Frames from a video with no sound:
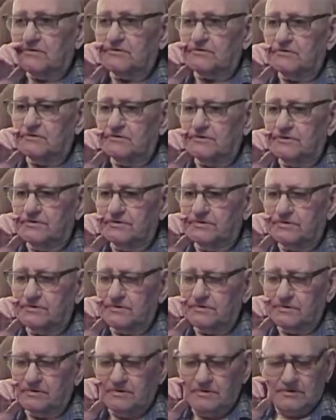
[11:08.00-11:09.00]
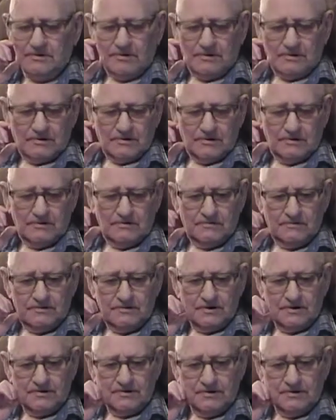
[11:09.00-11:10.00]
30s. No, it was
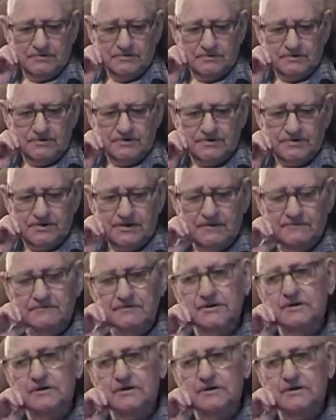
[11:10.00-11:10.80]
1937